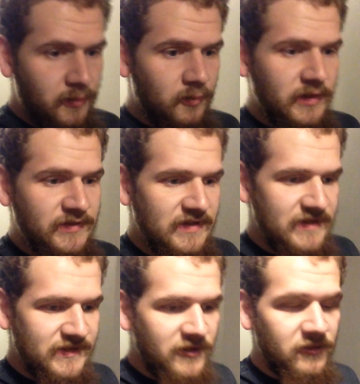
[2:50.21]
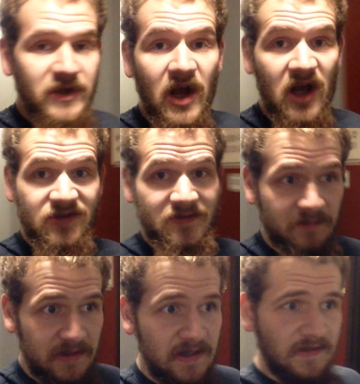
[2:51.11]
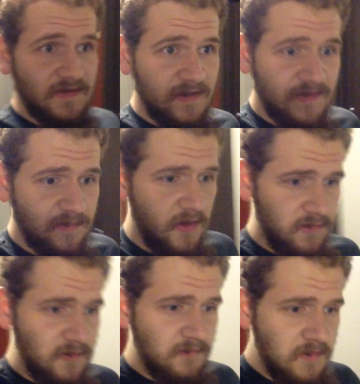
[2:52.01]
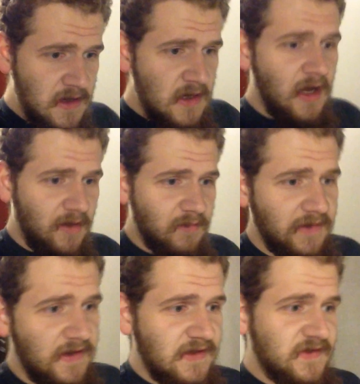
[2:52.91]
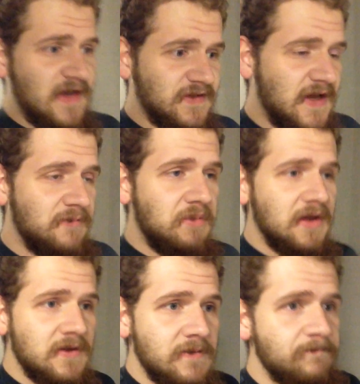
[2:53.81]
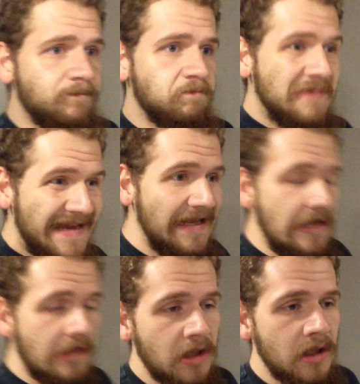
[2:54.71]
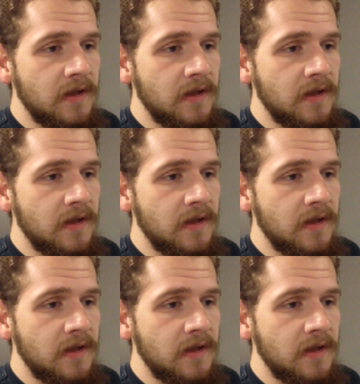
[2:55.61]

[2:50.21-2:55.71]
which is gonna be awesome because the small group on Mondays has not been meeting